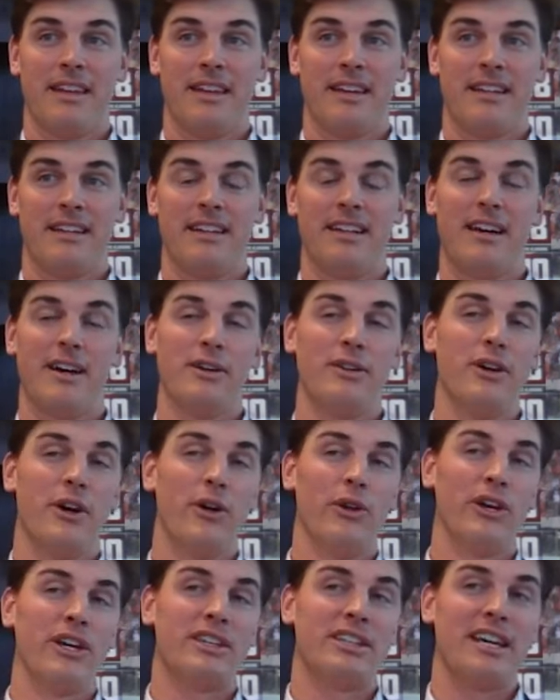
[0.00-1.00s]
You know, the
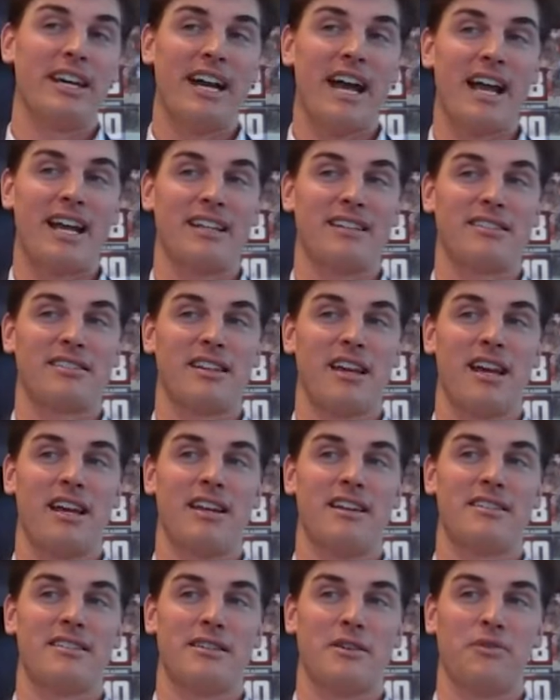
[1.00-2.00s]
only thing I can say in
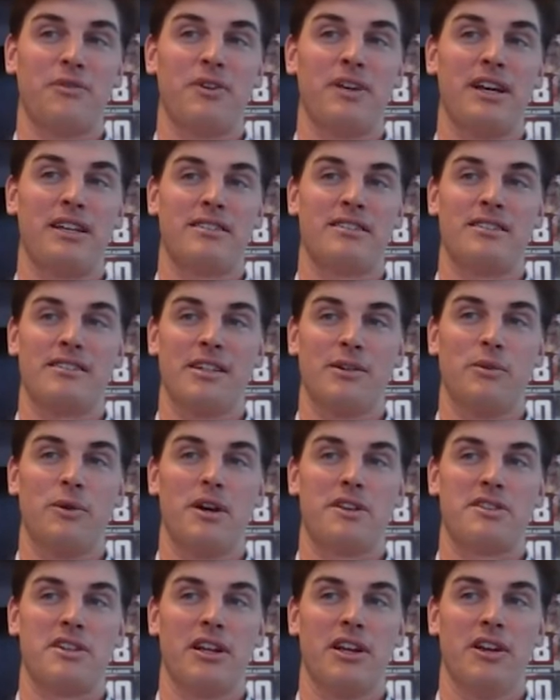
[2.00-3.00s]
his defense is he
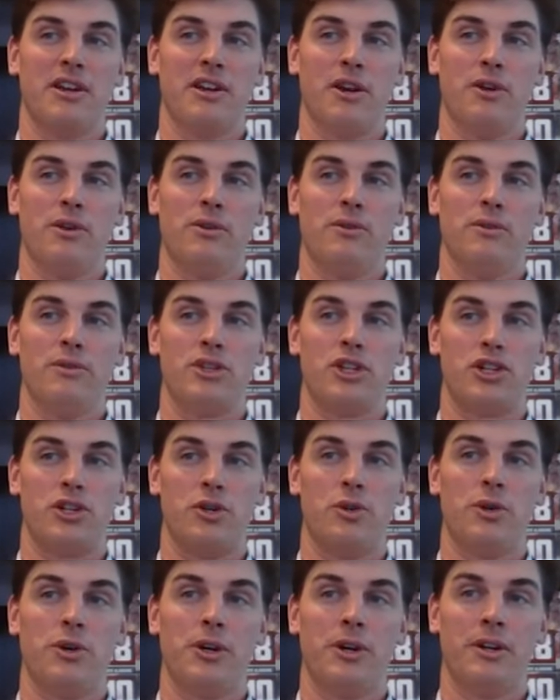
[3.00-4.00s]
wasn't a known
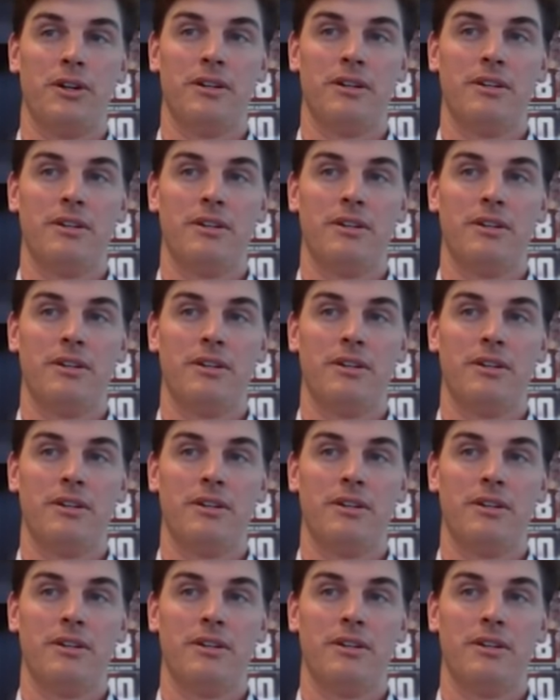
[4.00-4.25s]
shooter.